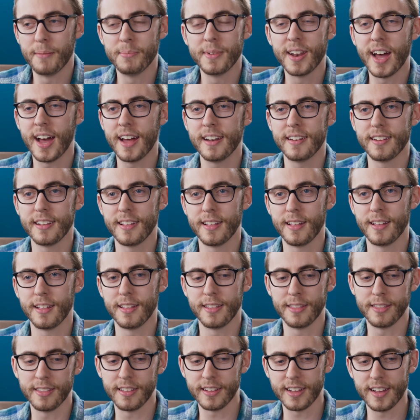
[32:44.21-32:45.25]
not
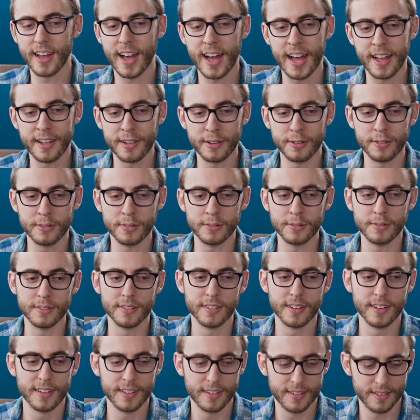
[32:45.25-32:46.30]
the guy who,
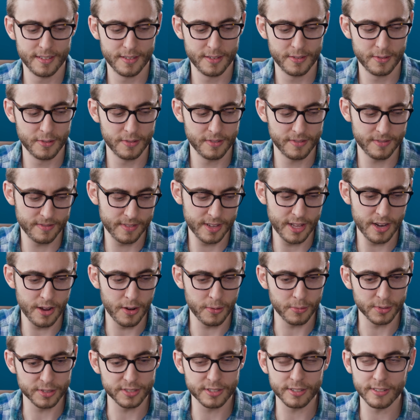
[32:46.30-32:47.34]
you
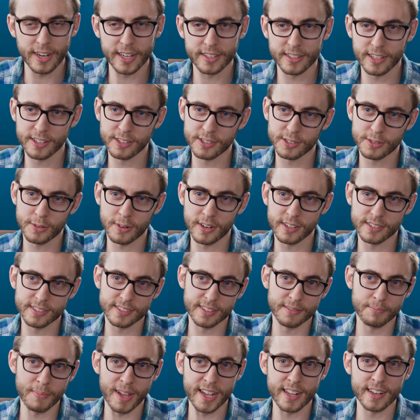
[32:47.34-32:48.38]
know, was directing
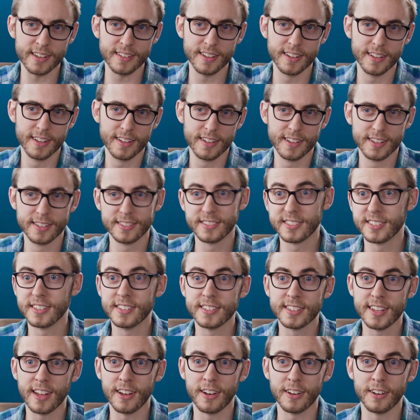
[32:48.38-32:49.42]
shorts and made
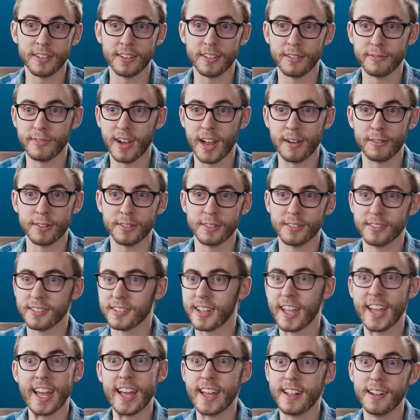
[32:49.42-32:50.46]
Sintel a viral
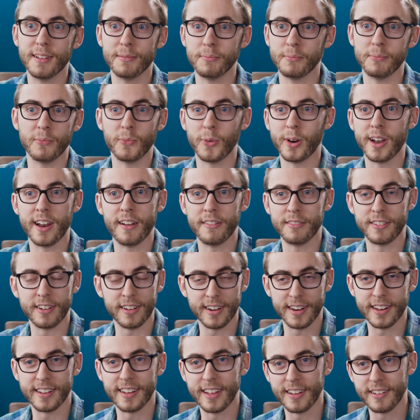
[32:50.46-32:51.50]
hit and
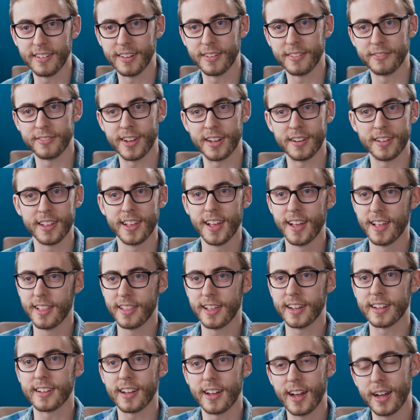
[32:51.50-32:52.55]
whatever, and found,
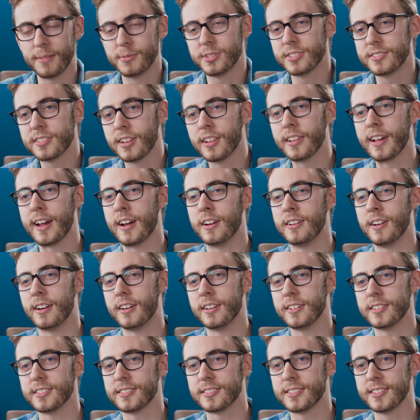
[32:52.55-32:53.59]
like, I'm just a layout
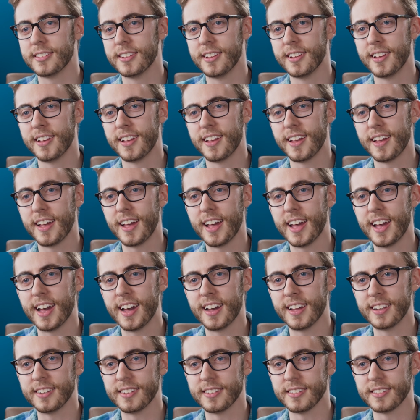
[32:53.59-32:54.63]
artist.
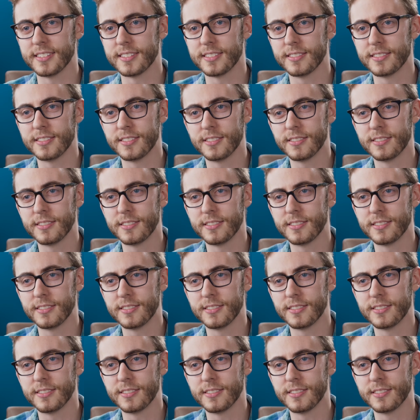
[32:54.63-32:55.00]
And,